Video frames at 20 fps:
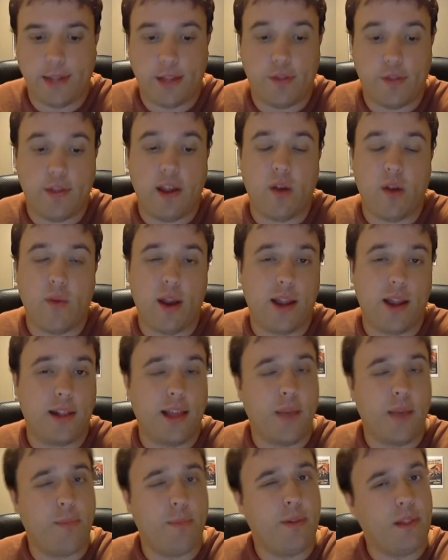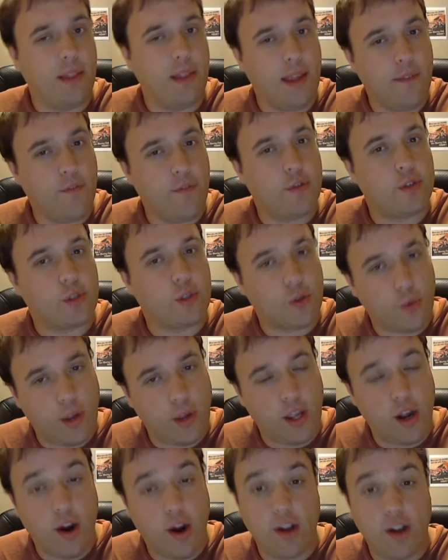and theoretically I believe there's
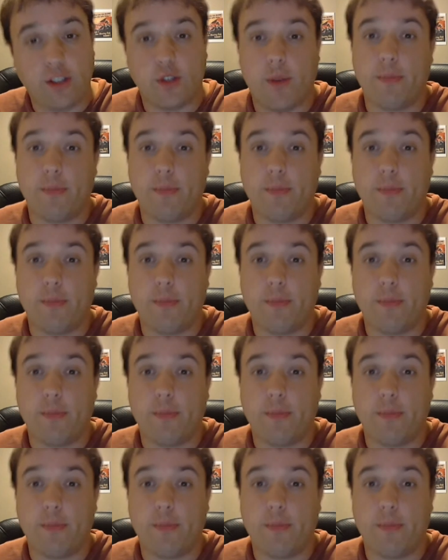3 cards,